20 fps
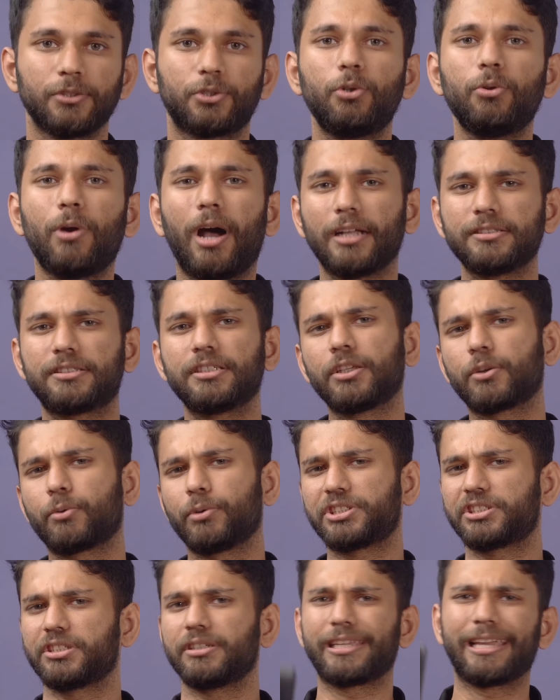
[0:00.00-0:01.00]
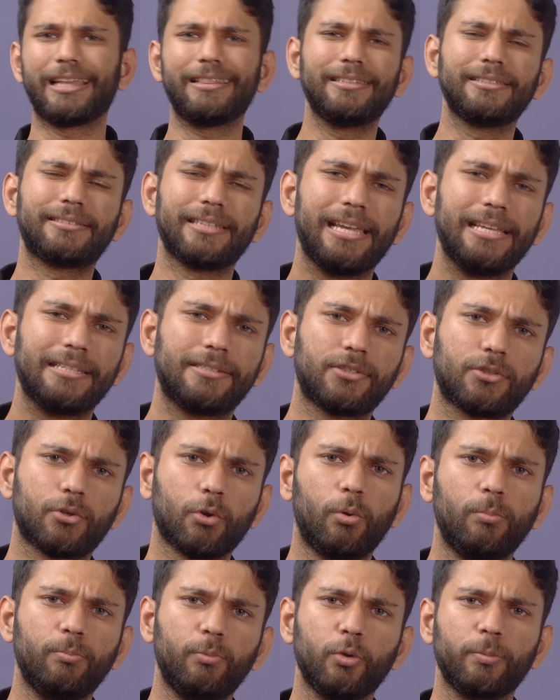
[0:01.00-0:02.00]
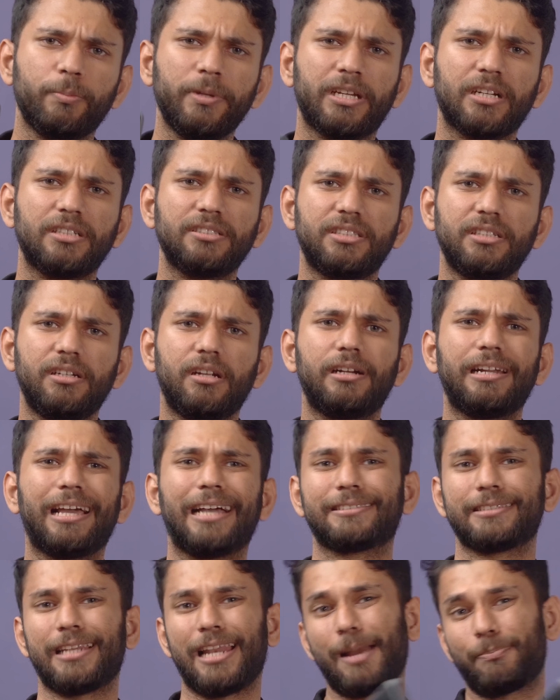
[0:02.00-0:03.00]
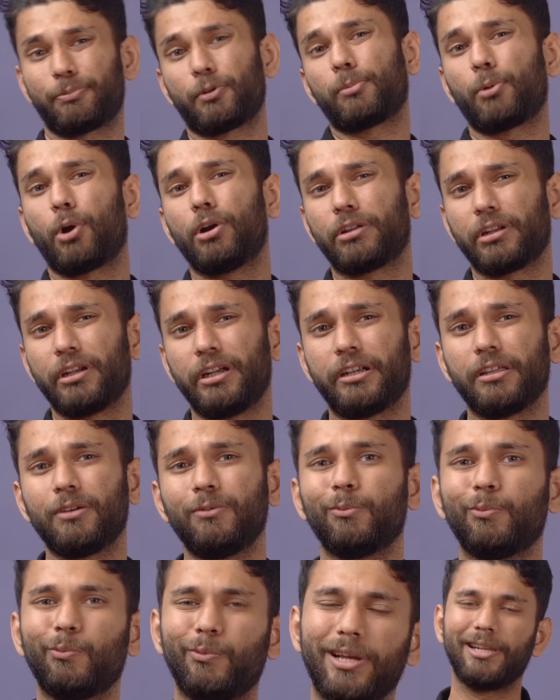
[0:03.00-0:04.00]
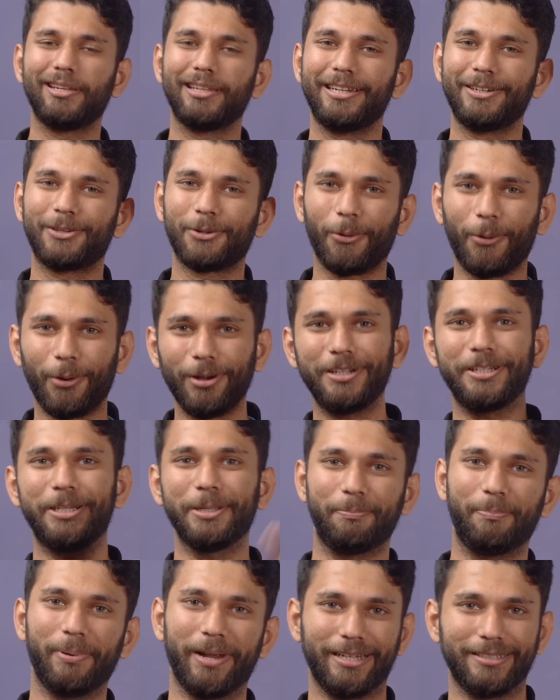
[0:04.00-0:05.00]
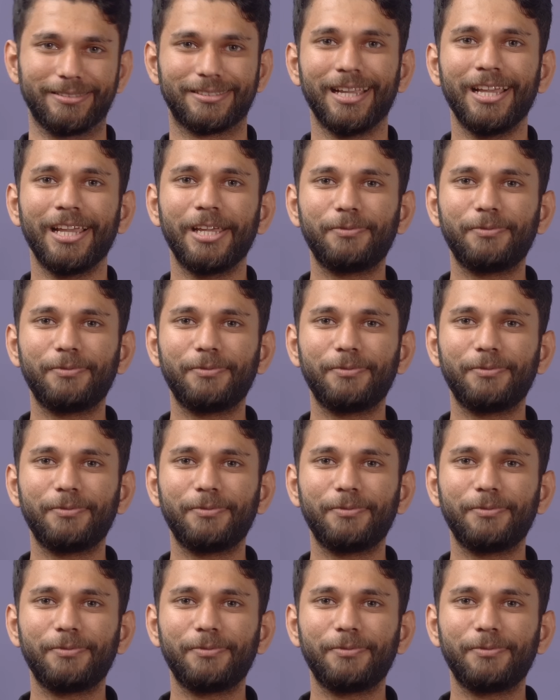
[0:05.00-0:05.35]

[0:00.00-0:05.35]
So to answer the question, can this Asus Chromebook be considered as a laptop alternative? Well, it all depends.